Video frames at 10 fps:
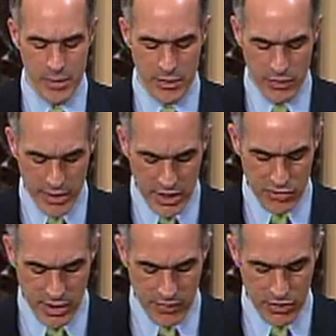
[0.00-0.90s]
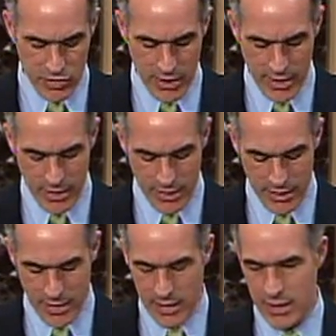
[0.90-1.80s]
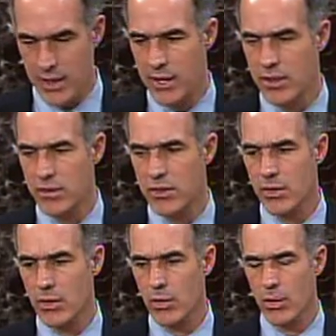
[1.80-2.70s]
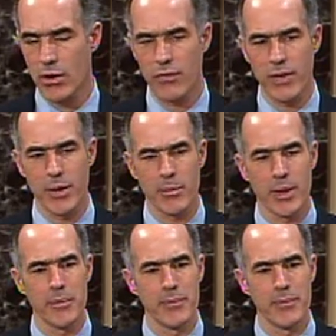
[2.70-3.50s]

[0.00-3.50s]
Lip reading: for each and every child in his or her family.